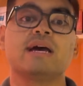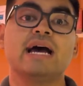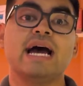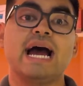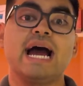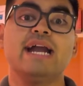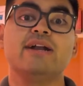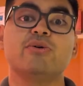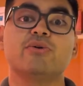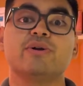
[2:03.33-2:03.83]

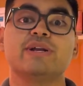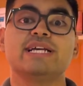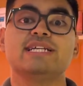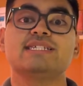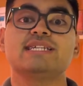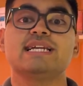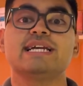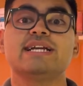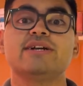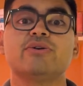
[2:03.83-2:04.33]
And
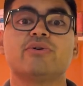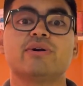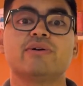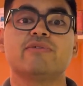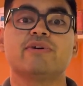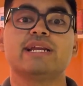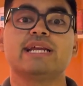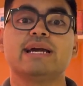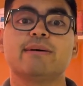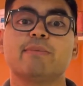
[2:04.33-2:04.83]
honestly, don't
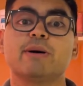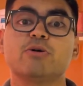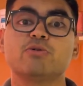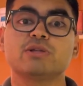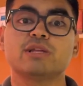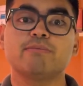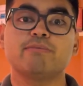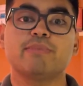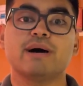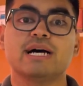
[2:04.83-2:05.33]
worry about
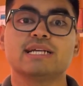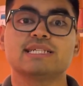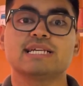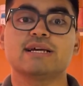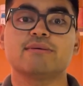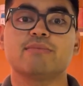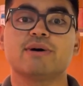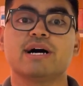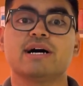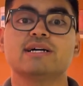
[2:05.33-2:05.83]
the
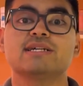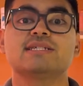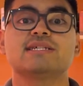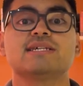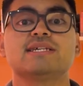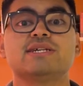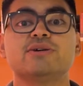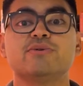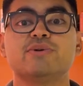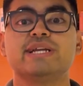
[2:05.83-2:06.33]
passing marks.
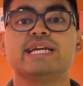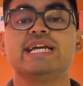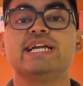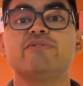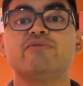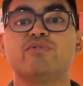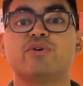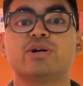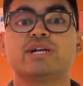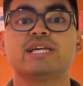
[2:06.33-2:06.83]
You need
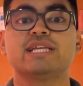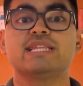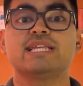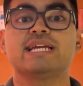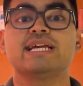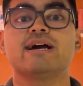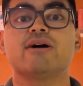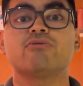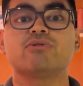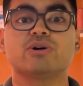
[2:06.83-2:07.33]

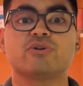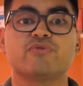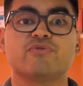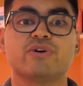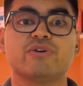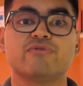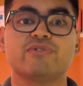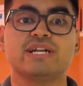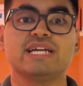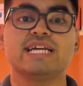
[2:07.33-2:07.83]
43 out of
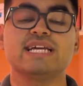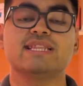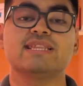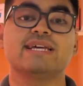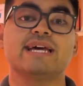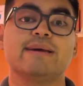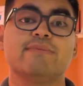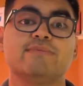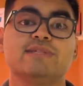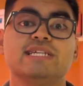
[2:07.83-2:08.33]
50 in the
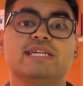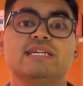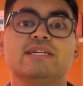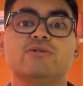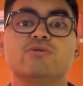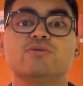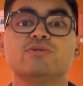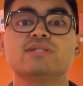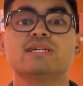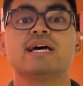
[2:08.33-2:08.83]

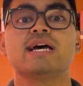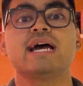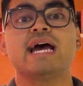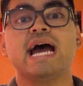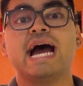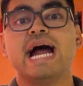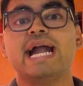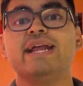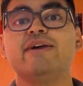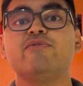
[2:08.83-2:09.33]
MCQs,
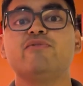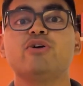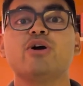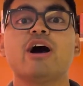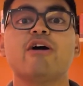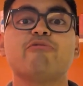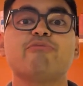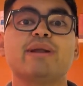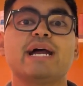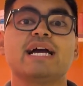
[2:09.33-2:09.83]
and if you
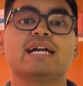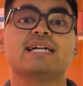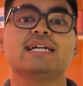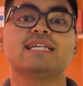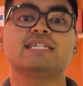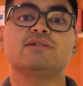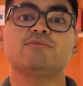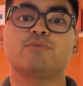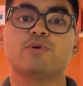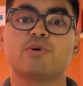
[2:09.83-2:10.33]
have
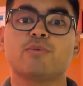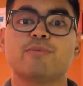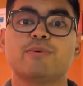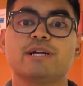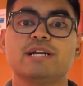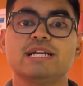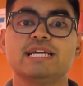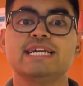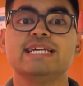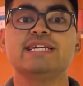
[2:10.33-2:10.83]
practiced
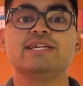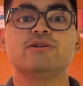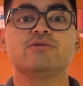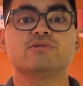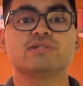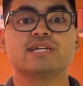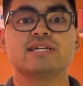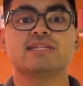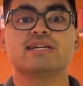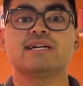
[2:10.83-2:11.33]
properly
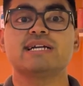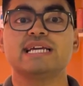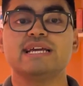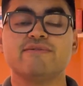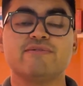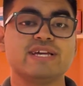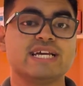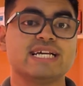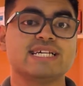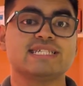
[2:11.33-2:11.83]
using the
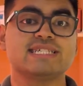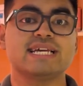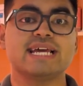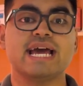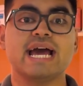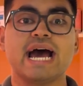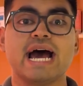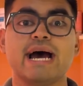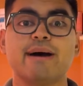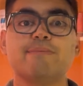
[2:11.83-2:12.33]
DVSA
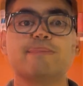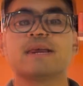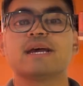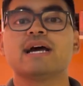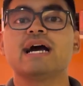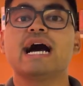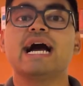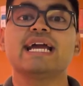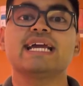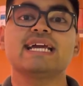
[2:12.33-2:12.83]
app,
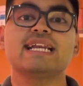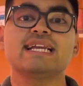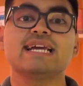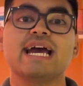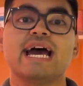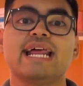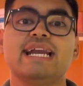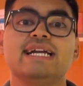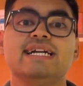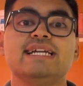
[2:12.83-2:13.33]
I can
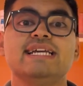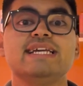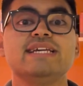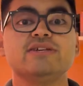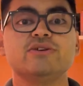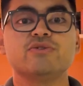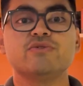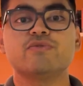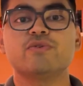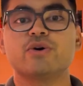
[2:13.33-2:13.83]
guarantee
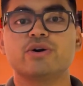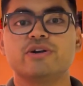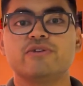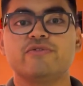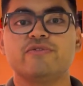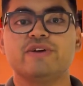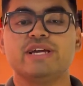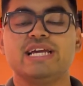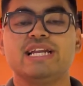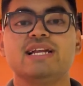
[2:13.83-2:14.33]
you won't
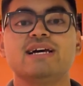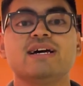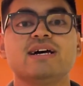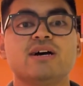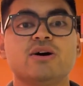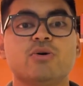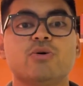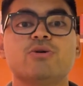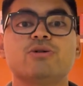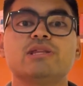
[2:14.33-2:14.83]
fail.
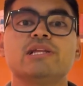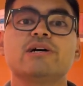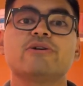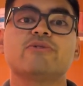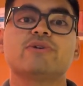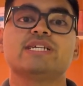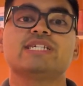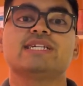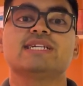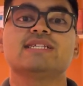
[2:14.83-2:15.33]
All the
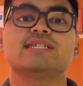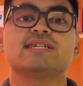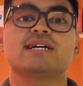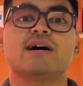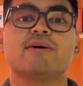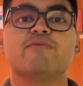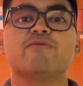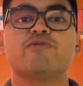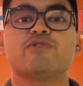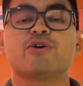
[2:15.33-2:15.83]
questions
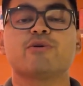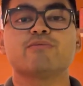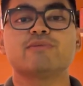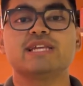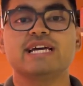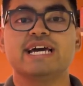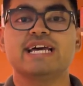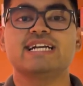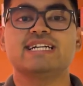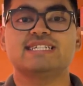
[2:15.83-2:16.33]
come from
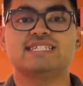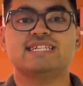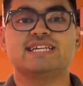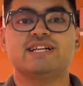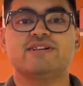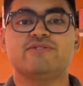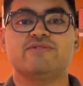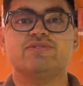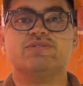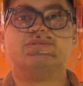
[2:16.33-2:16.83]
there
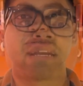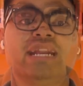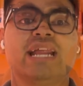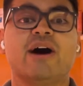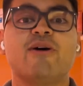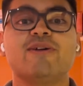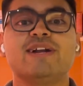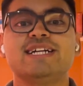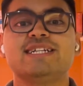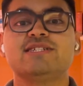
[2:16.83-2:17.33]
itself.
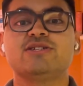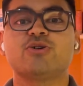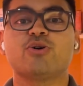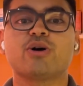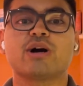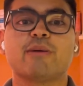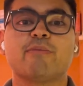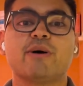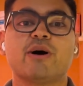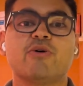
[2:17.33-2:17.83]
Now let's talk
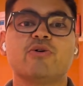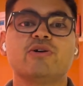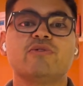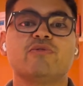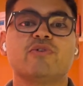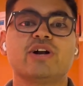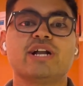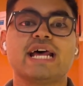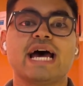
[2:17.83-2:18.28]
about what